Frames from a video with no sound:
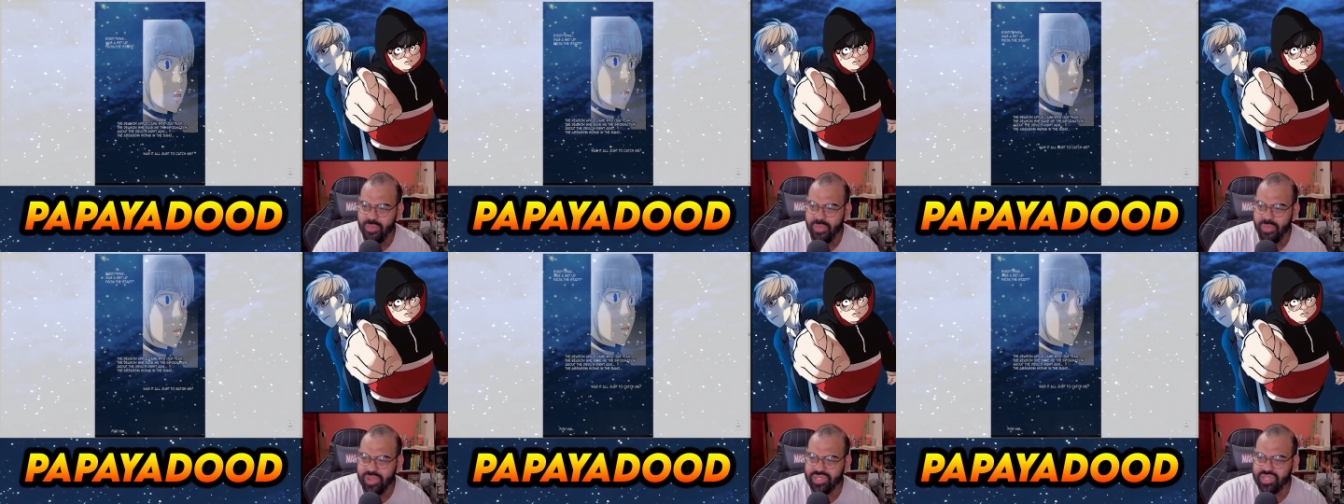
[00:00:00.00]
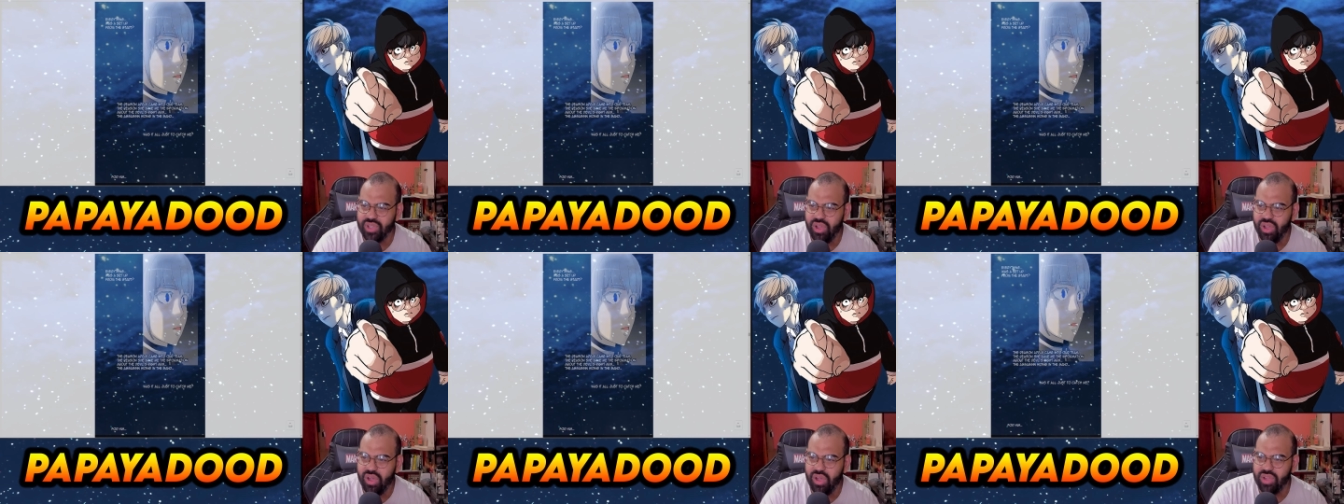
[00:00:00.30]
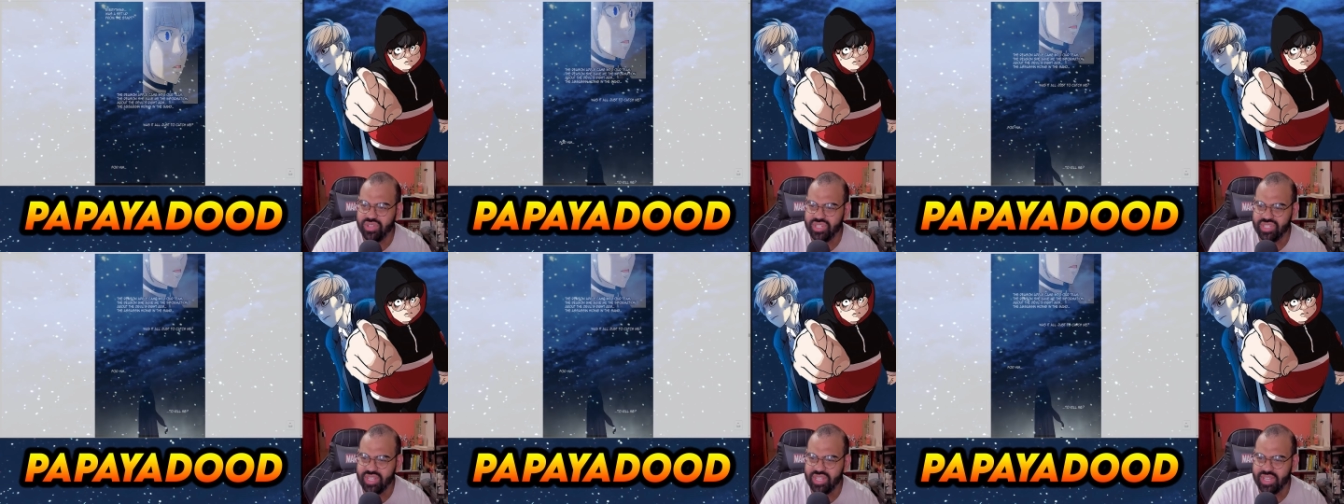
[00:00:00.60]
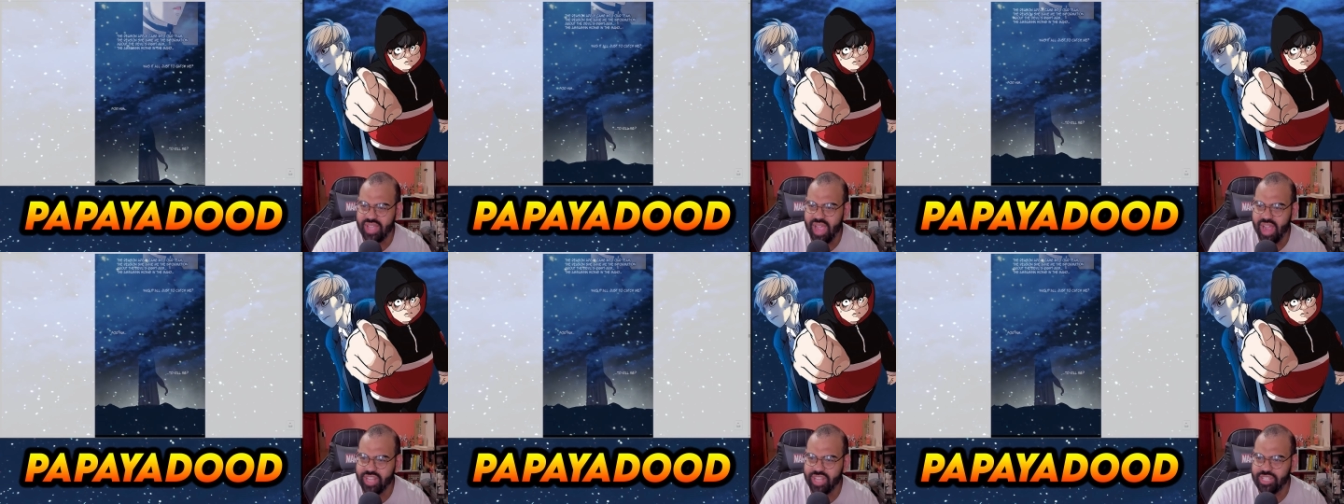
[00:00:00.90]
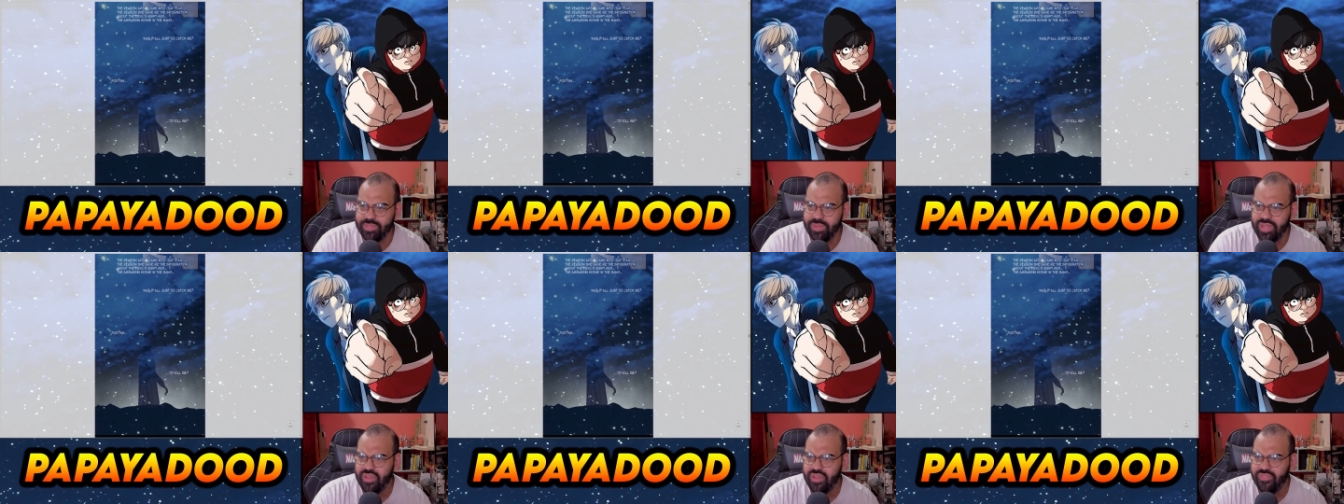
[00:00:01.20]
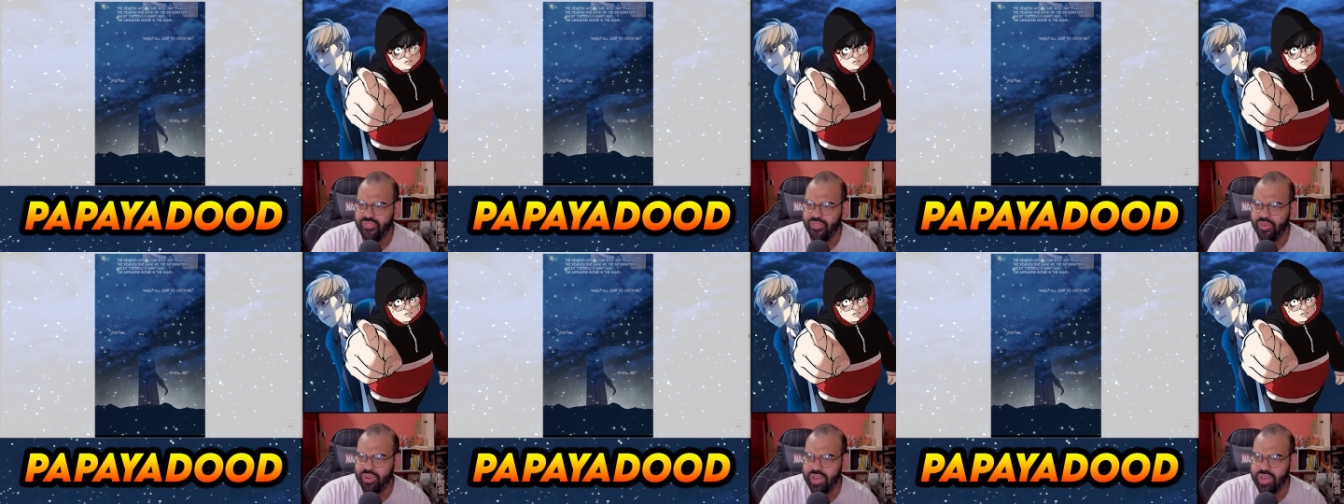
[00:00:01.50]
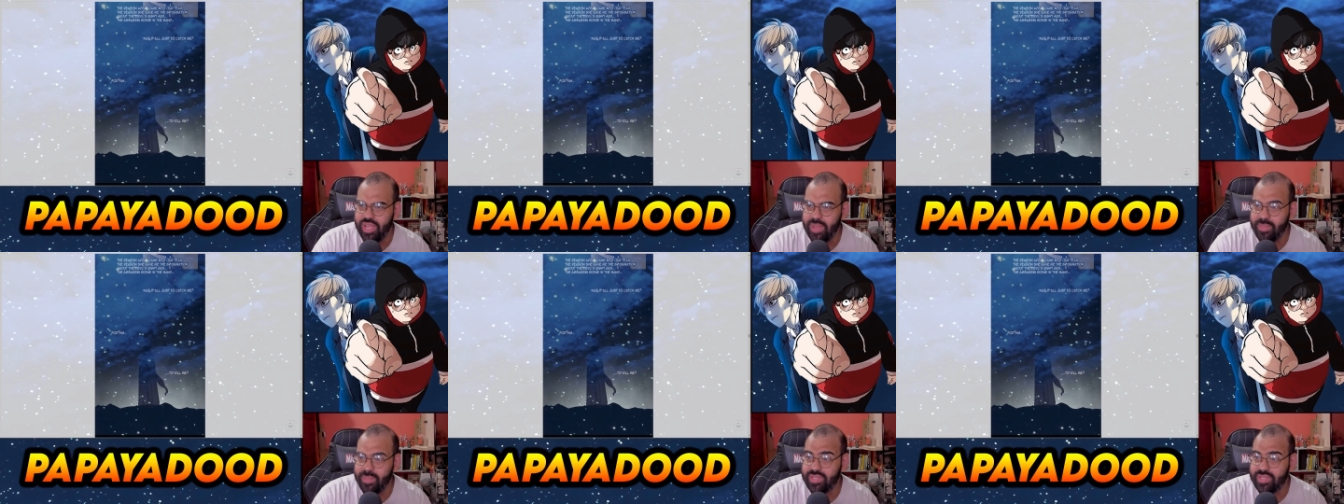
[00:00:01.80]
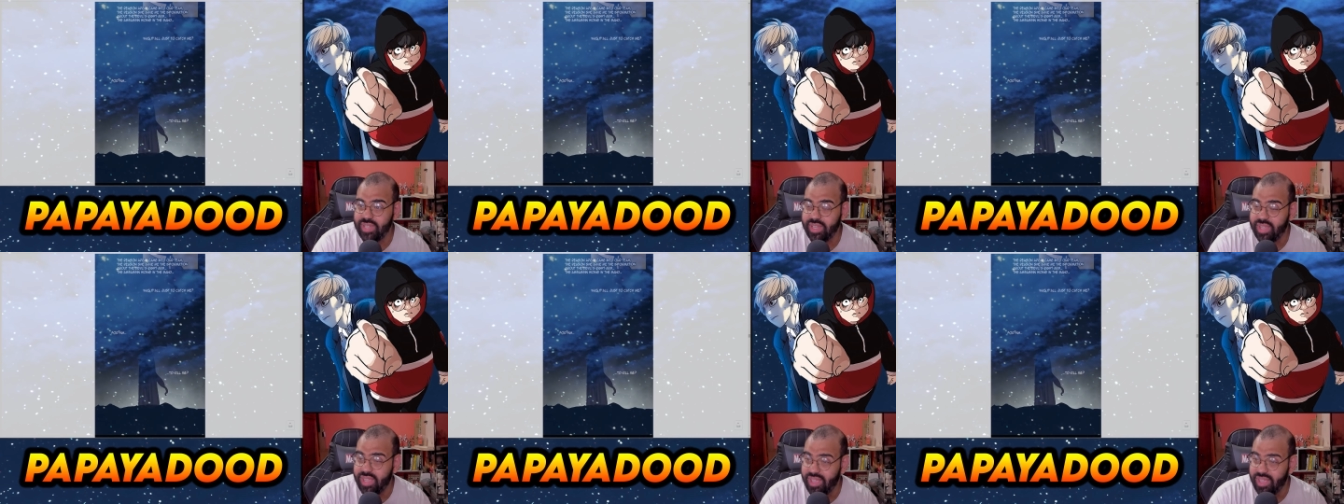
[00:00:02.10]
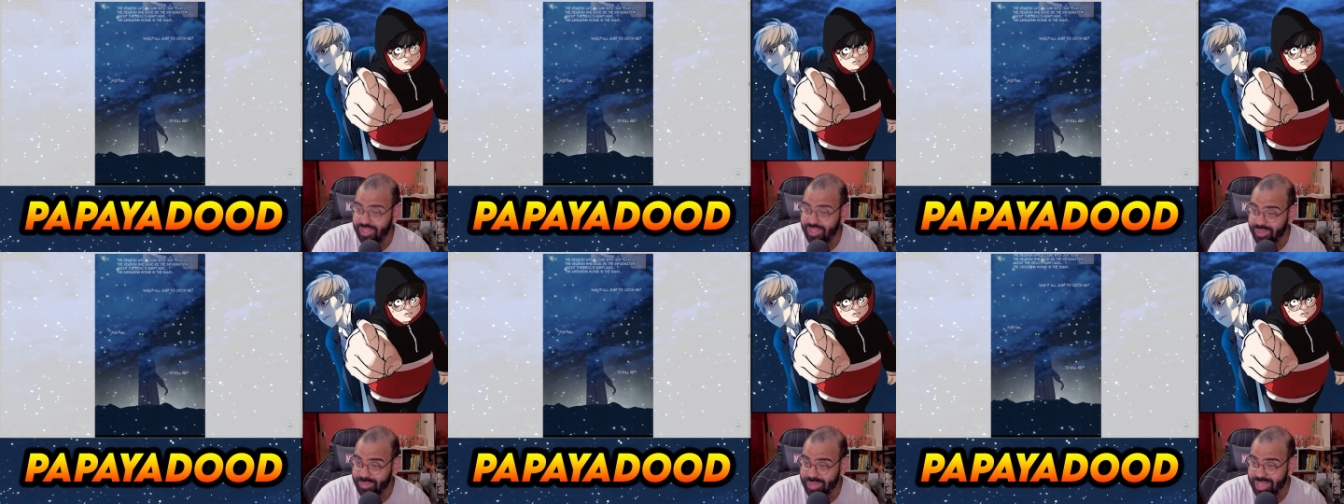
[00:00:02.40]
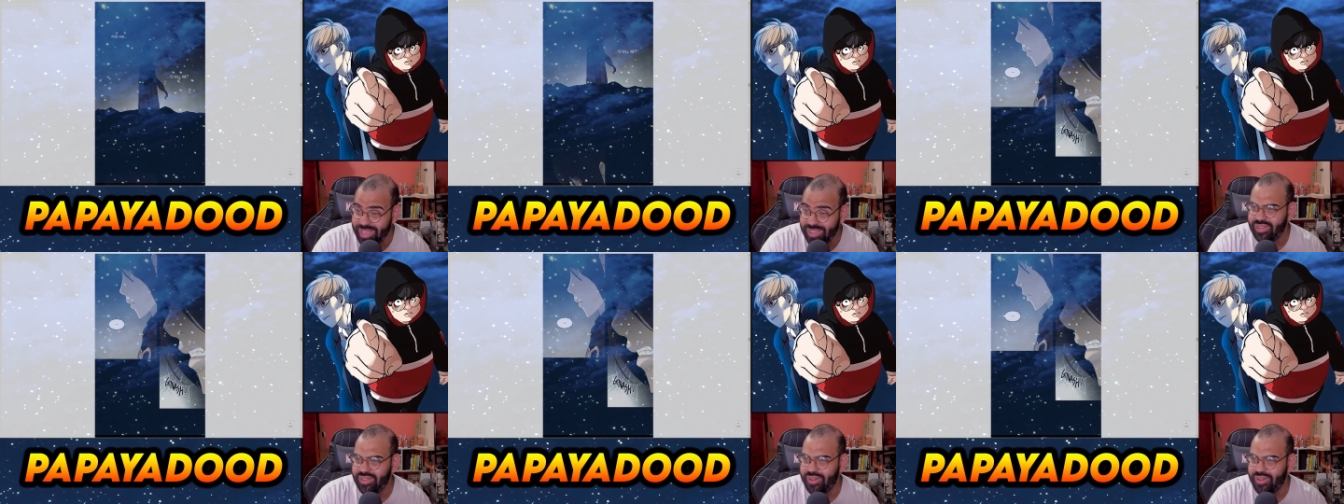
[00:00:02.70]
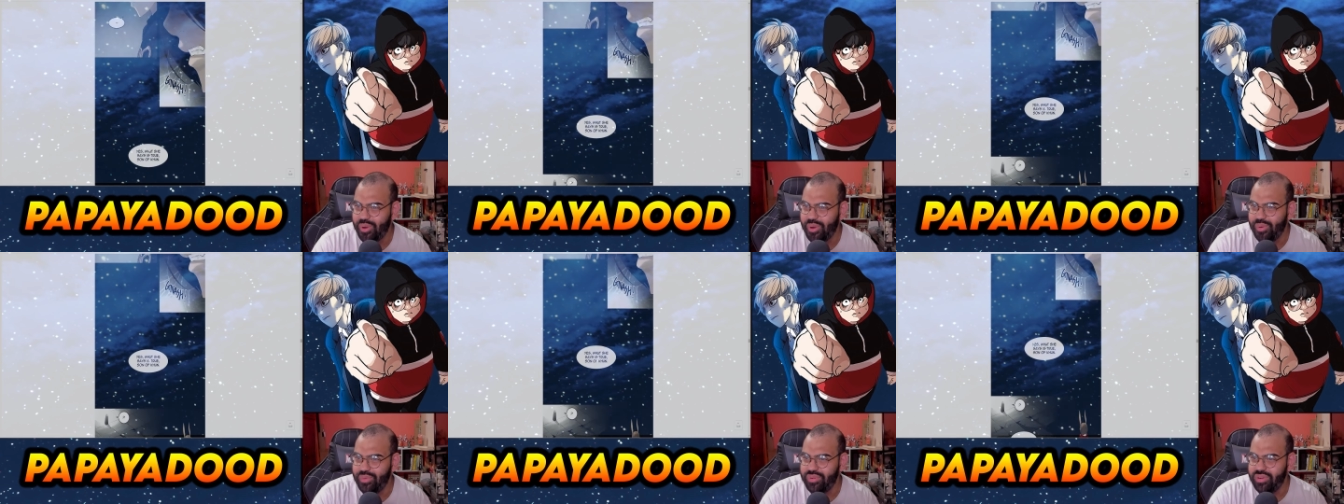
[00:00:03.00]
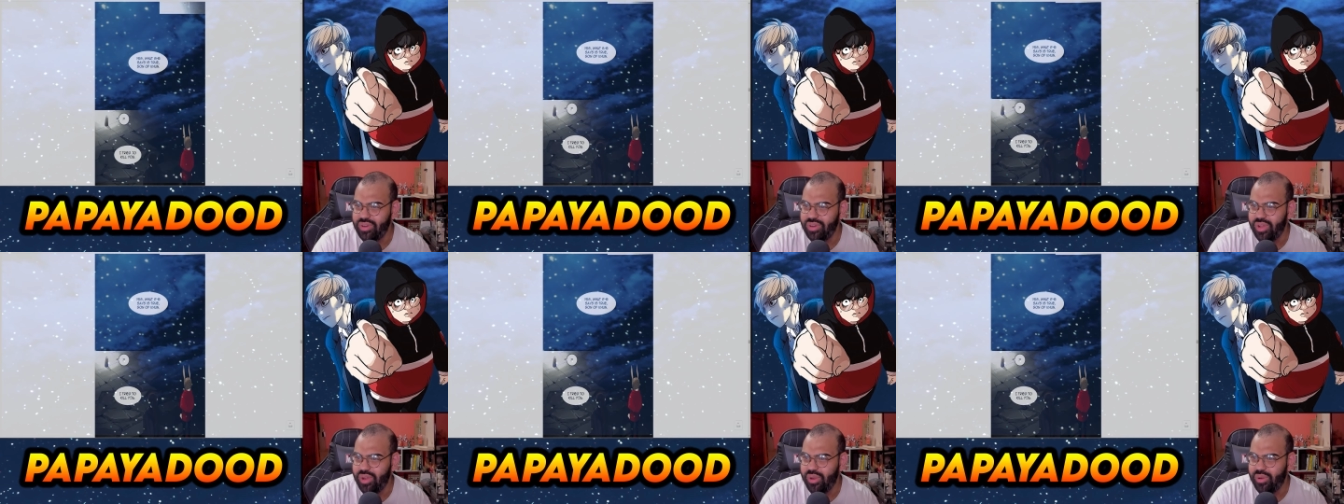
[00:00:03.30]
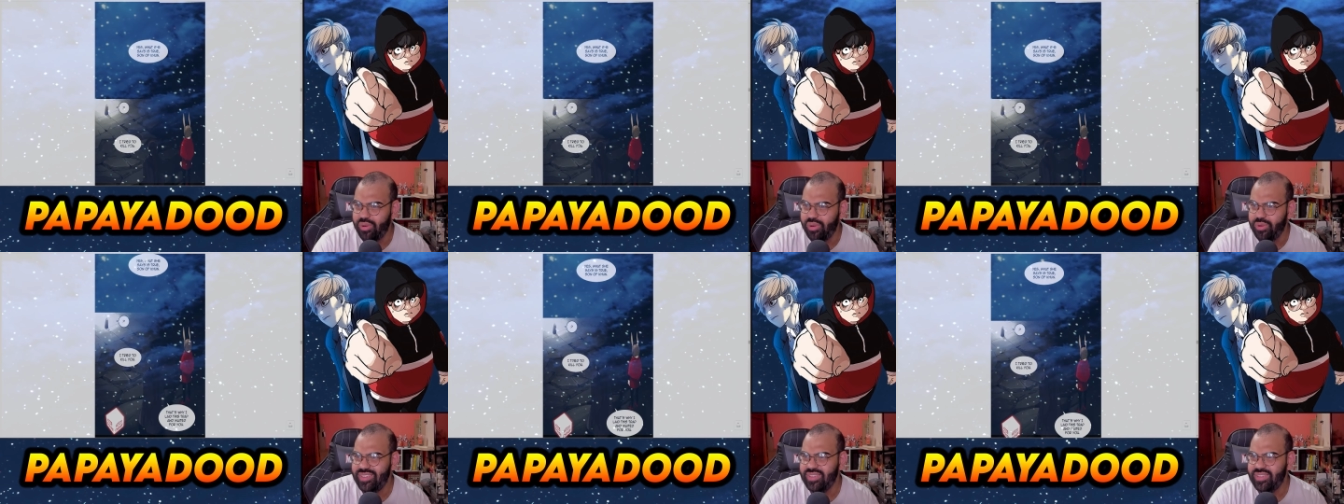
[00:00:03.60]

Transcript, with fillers: Was it all just to catch me? Or him to kill me? Oh no.